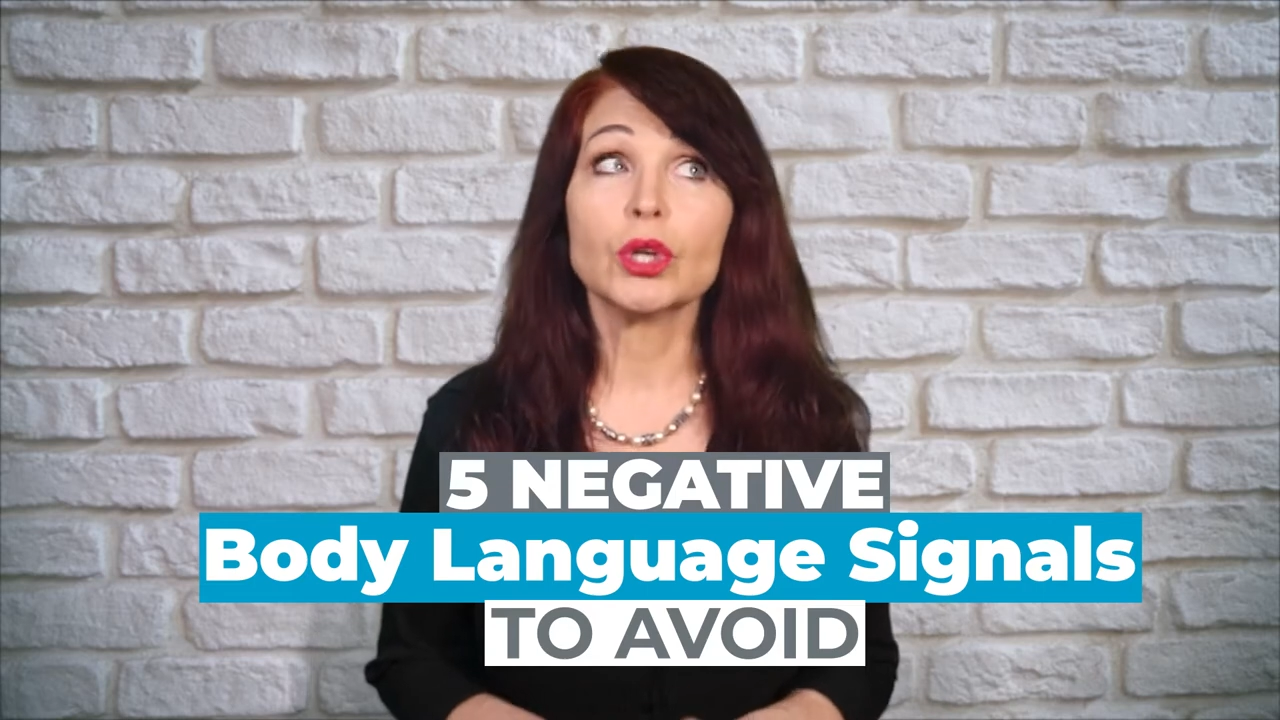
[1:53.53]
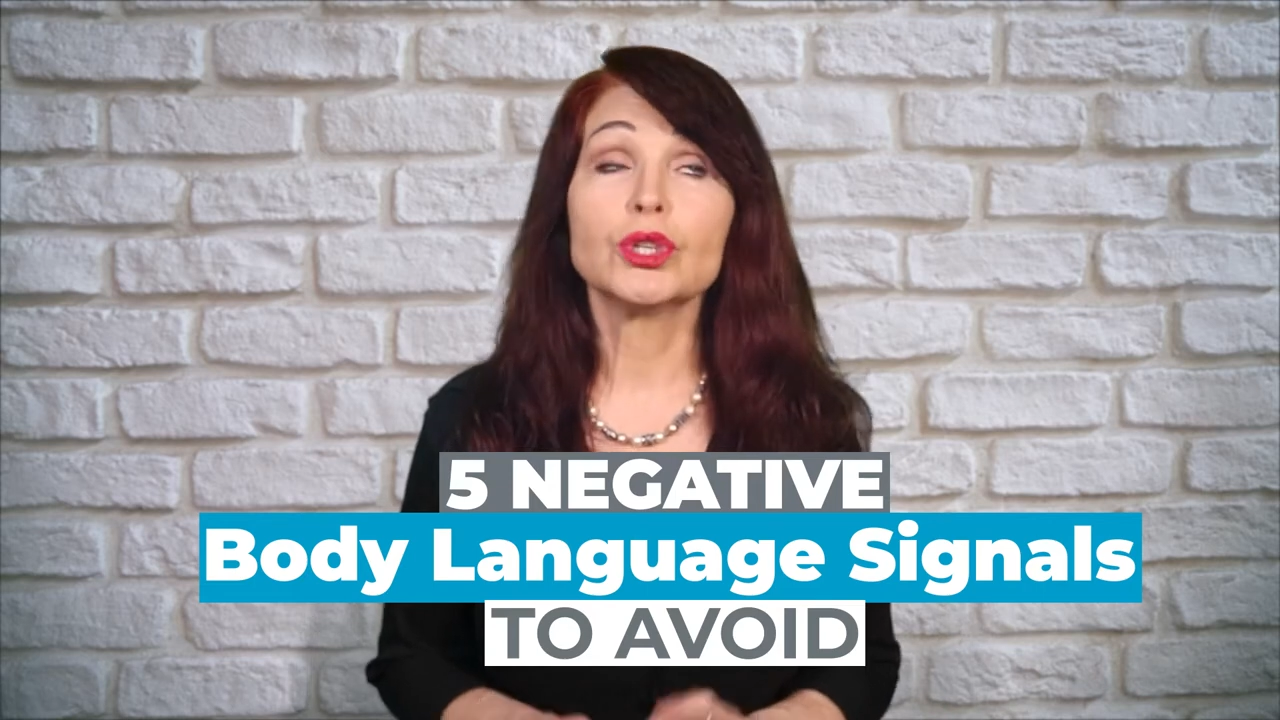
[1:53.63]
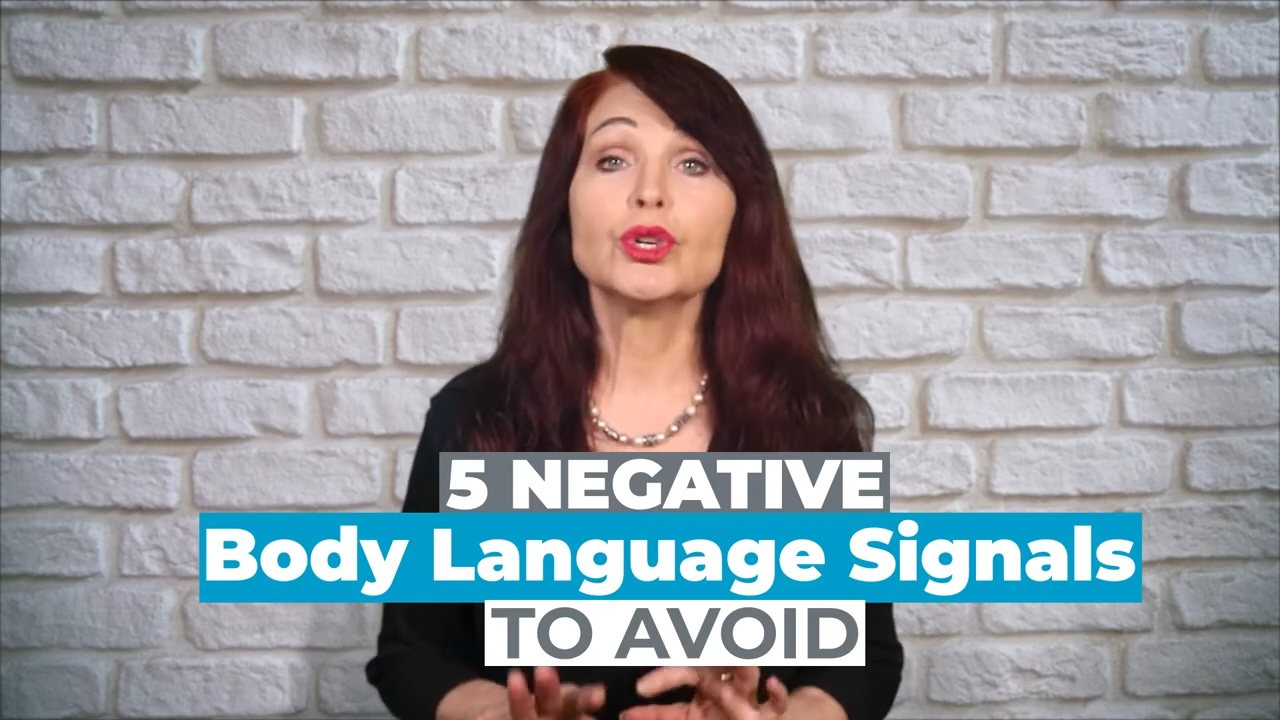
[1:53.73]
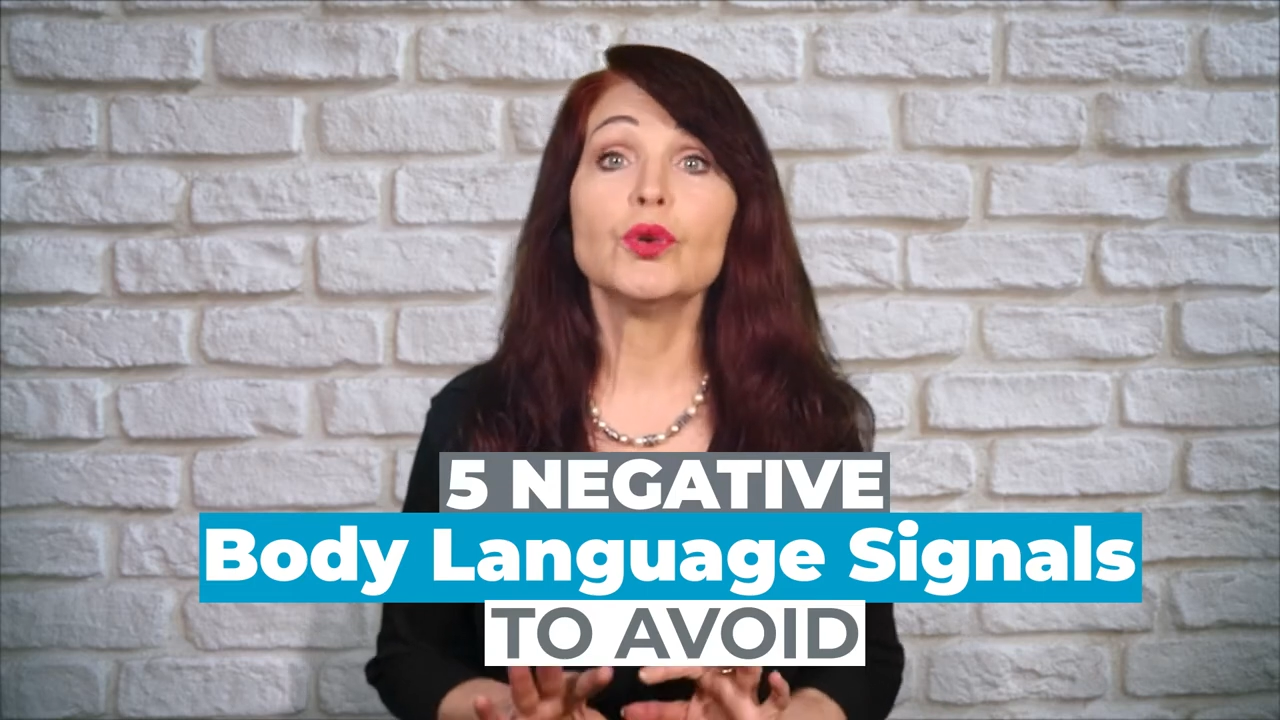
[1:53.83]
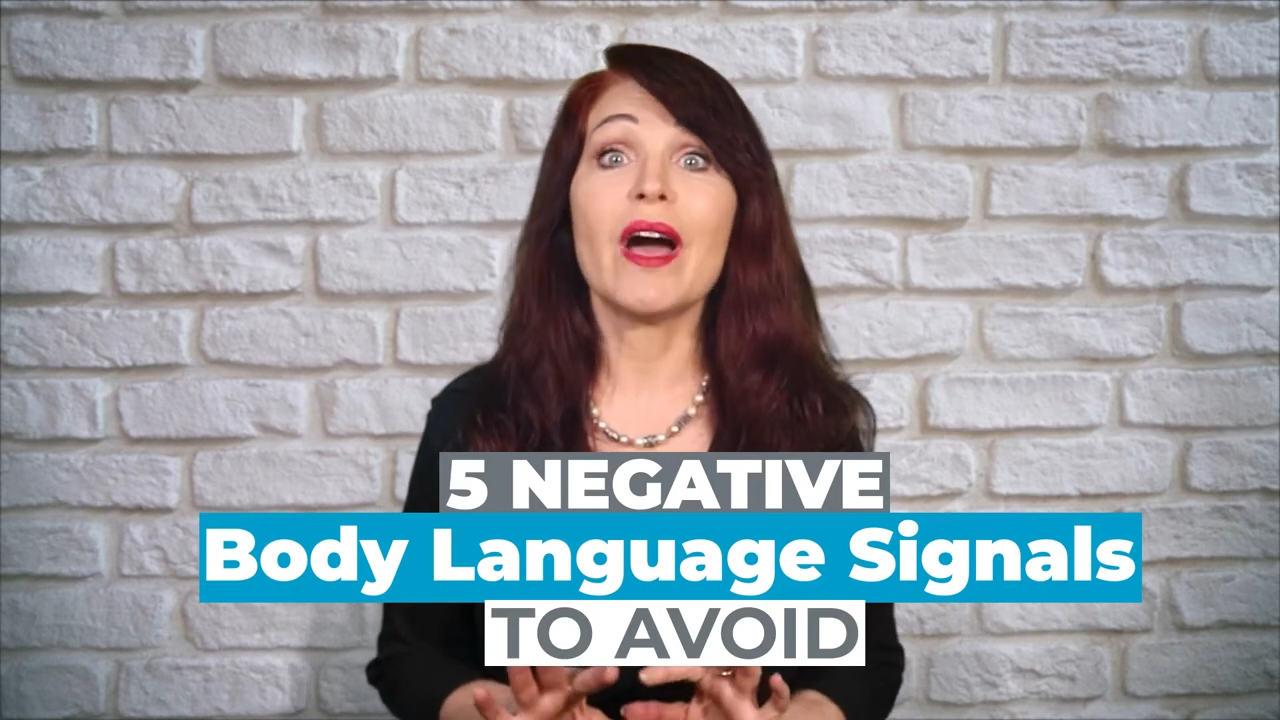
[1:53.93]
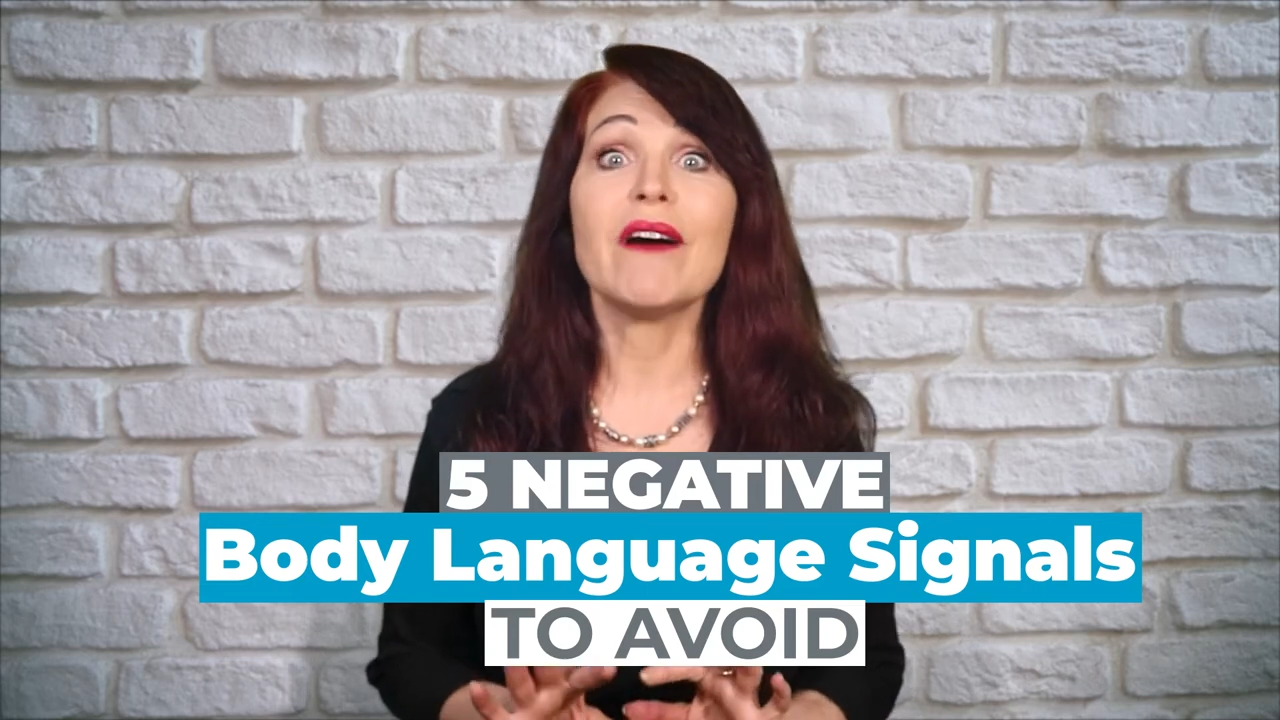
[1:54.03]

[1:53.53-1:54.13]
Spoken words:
to